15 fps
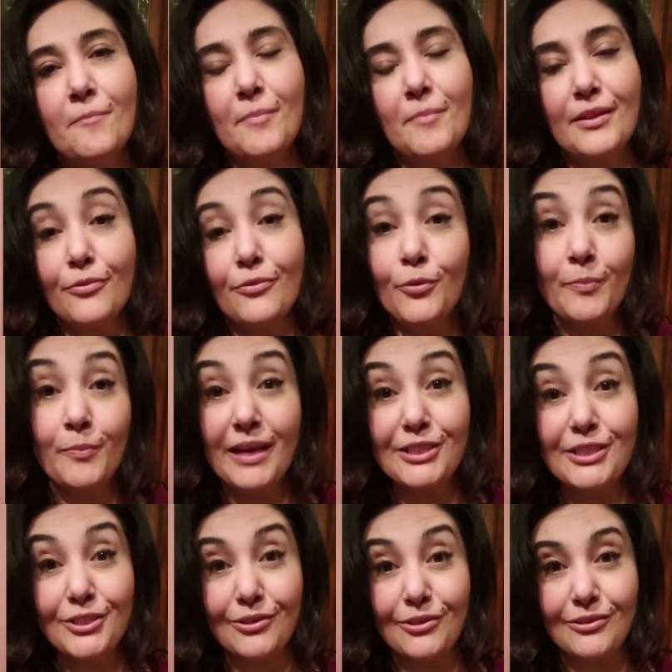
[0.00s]
but through
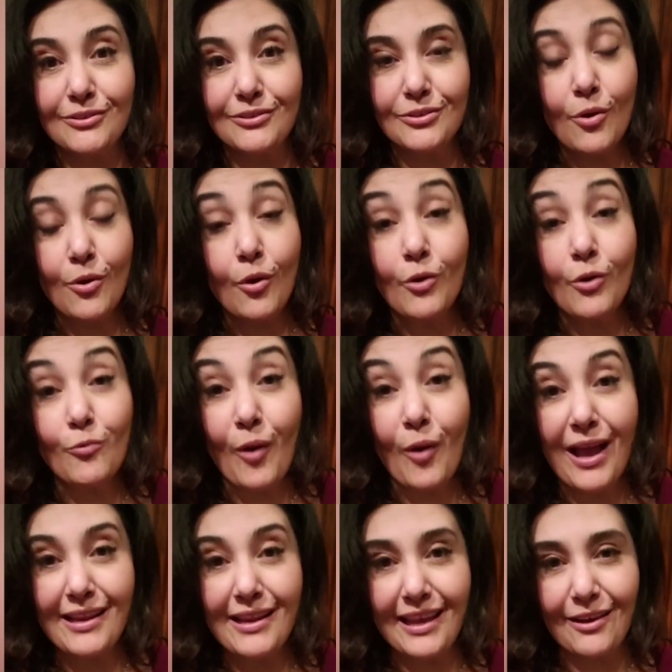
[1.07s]
pictures or
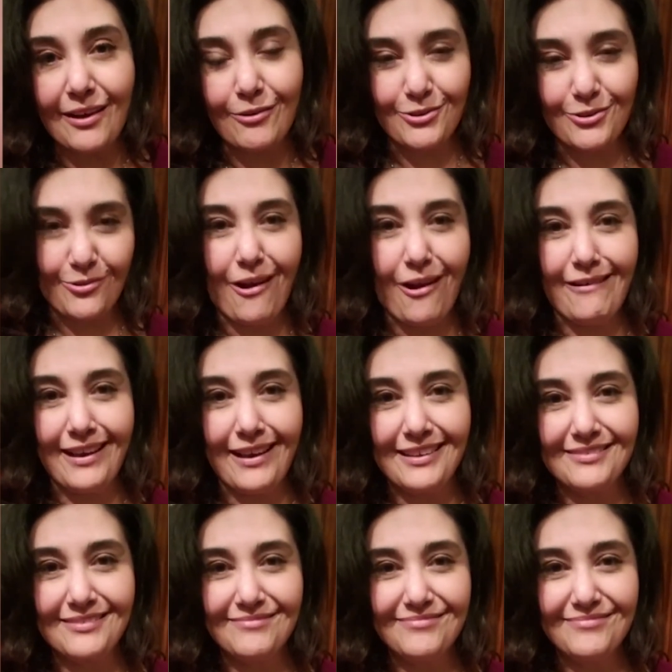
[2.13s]
writing or
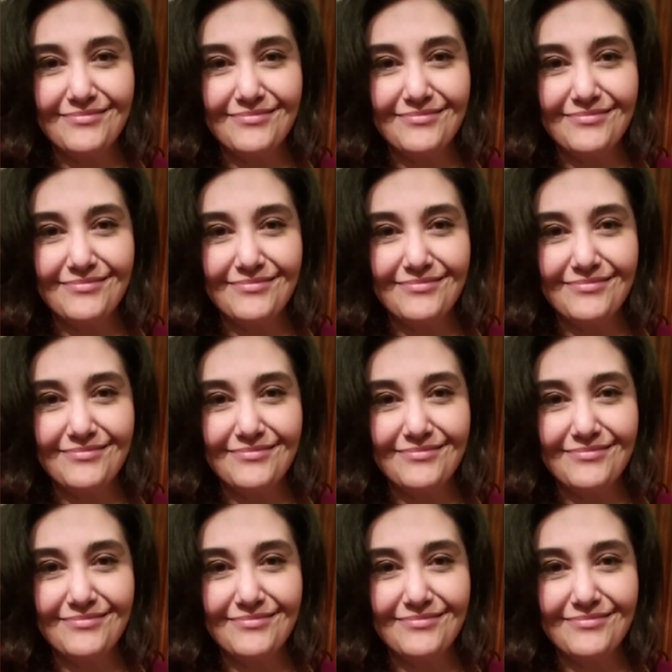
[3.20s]
drawing.